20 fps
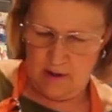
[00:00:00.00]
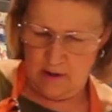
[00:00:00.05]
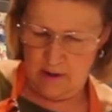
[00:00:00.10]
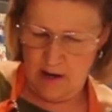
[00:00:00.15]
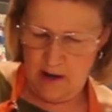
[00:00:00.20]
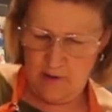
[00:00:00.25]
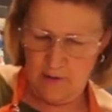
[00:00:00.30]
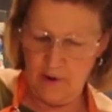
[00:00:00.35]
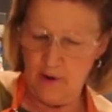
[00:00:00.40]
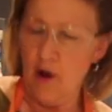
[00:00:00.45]

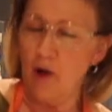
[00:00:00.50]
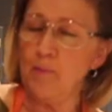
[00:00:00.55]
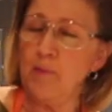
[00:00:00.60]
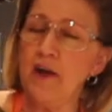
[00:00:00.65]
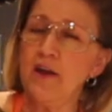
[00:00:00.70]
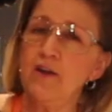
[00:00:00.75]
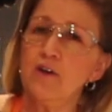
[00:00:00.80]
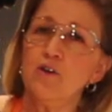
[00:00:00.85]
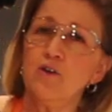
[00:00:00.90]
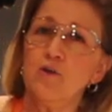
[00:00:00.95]
Now that all
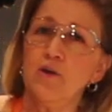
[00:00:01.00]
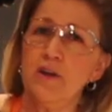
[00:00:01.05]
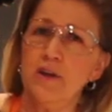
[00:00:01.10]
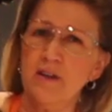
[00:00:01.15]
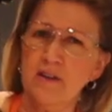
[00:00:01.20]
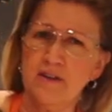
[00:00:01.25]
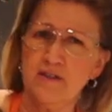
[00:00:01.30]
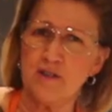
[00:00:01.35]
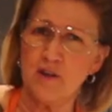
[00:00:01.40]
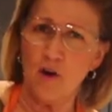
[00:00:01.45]
my
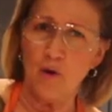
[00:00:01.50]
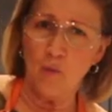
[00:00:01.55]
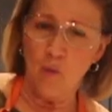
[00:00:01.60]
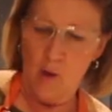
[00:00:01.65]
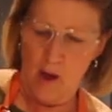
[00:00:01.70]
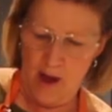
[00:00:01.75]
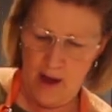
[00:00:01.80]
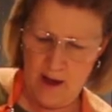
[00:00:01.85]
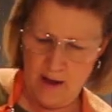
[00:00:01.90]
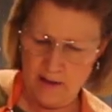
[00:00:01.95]
ingredients are
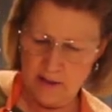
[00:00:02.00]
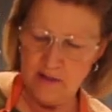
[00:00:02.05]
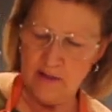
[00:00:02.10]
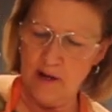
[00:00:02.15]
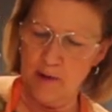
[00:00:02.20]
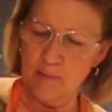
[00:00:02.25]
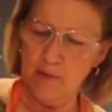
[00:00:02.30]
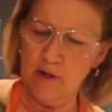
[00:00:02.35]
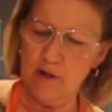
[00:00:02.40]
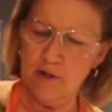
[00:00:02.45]
wet,
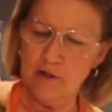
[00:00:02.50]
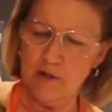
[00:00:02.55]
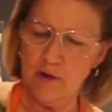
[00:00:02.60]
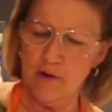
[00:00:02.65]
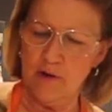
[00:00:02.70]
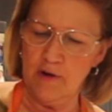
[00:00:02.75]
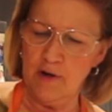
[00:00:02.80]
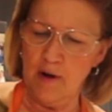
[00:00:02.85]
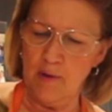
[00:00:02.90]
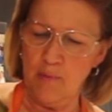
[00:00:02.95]
I'm going to
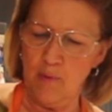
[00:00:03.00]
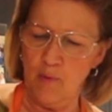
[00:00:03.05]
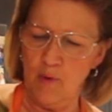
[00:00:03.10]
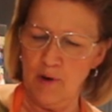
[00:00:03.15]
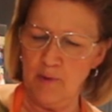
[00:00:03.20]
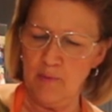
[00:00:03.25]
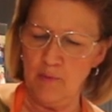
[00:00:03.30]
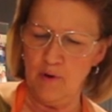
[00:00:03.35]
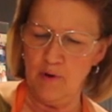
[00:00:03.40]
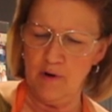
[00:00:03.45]
turn it up
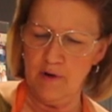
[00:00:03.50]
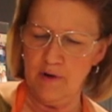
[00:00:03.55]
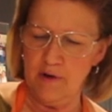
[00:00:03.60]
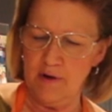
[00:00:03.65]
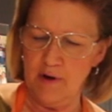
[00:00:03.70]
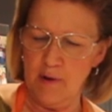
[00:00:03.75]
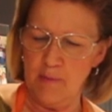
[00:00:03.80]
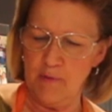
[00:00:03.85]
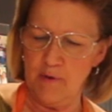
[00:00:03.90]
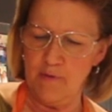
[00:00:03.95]
1 more to
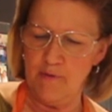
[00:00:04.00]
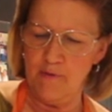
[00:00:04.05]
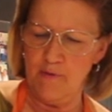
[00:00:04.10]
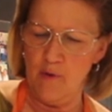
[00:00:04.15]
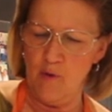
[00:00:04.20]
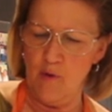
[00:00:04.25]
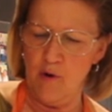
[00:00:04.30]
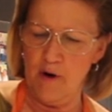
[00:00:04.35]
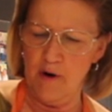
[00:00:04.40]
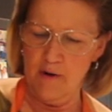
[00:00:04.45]
number
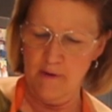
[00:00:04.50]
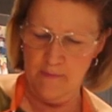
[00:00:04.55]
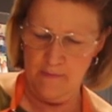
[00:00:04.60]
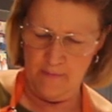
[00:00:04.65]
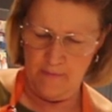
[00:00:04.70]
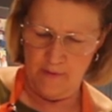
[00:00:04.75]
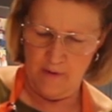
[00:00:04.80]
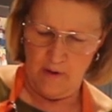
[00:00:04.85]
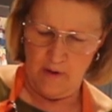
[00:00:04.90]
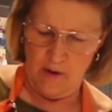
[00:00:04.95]
4.
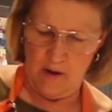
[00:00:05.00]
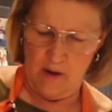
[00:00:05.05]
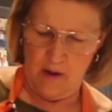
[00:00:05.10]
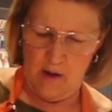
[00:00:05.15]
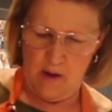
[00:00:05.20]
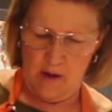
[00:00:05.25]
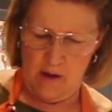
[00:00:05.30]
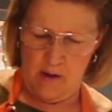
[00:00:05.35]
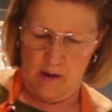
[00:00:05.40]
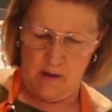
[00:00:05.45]

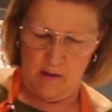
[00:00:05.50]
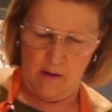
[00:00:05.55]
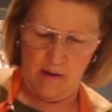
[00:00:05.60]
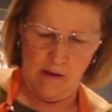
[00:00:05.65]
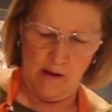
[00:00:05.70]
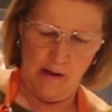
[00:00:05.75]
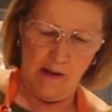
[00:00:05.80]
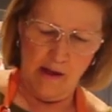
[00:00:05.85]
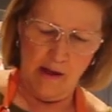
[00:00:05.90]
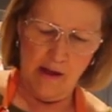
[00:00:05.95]

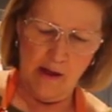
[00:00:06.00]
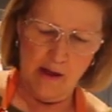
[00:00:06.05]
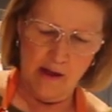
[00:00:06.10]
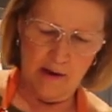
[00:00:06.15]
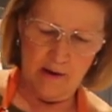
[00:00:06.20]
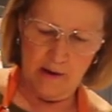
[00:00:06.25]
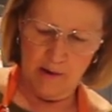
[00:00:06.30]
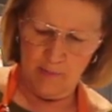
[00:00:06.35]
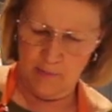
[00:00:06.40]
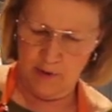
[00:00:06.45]

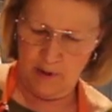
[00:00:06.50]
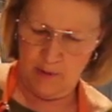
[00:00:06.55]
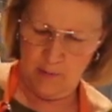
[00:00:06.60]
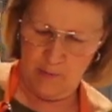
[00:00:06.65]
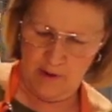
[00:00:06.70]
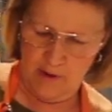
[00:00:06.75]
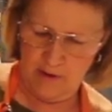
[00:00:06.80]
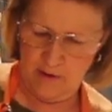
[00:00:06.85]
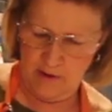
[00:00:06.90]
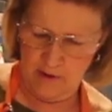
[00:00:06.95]
And I'm going to
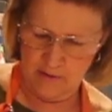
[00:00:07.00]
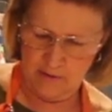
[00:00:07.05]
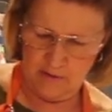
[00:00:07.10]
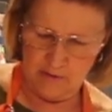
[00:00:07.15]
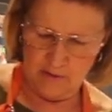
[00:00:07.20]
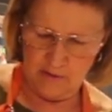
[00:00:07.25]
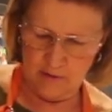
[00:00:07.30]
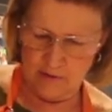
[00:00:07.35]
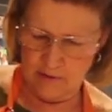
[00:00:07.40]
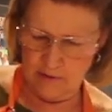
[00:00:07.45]
beat
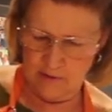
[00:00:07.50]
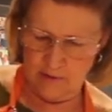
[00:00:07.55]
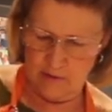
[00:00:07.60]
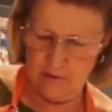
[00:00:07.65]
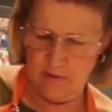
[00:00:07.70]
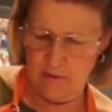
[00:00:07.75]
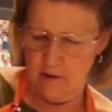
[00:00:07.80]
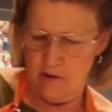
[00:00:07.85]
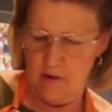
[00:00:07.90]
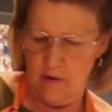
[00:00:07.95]

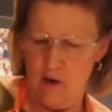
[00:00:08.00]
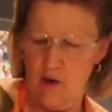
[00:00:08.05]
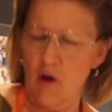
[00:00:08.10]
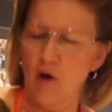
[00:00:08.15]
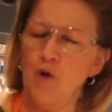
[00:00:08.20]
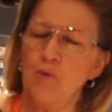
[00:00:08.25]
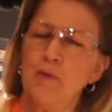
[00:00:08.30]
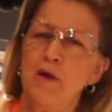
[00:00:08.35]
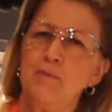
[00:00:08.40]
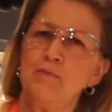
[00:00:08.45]
this,
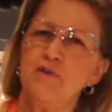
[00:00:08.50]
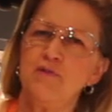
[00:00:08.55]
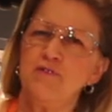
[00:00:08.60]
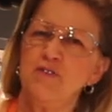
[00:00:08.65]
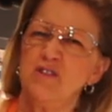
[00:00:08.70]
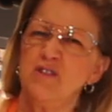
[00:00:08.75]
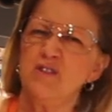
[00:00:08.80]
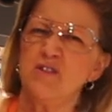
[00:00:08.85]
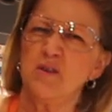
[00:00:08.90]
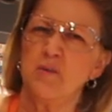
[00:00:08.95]
maybe
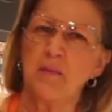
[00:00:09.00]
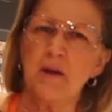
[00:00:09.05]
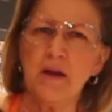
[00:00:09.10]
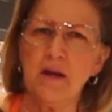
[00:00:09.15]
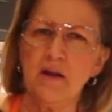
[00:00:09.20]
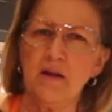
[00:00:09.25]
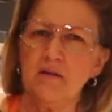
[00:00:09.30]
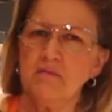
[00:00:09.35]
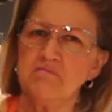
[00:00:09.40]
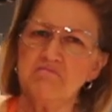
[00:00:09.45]
for just a
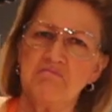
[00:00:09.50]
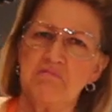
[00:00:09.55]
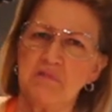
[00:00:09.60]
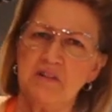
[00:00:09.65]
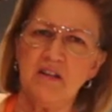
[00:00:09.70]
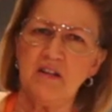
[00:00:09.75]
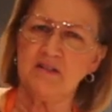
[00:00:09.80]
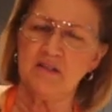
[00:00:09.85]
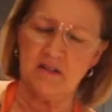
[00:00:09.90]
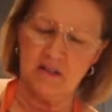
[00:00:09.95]
minute.
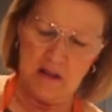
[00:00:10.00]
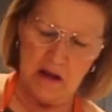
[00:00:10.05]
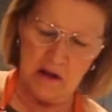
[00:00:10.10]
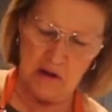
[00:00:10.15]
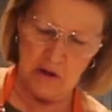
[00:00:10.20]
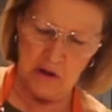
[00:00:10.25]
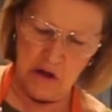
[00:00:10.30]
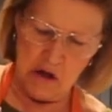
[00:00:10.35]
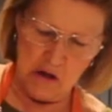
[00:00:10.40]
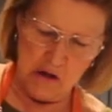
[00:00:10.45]
It doesn't
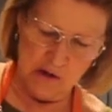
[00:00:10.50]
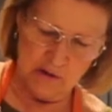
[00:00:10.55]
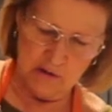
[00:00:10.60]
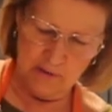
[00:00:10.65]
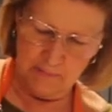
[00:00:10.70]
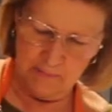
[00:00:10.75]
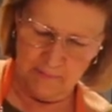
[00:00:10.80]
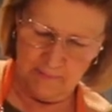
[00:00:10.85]
take long.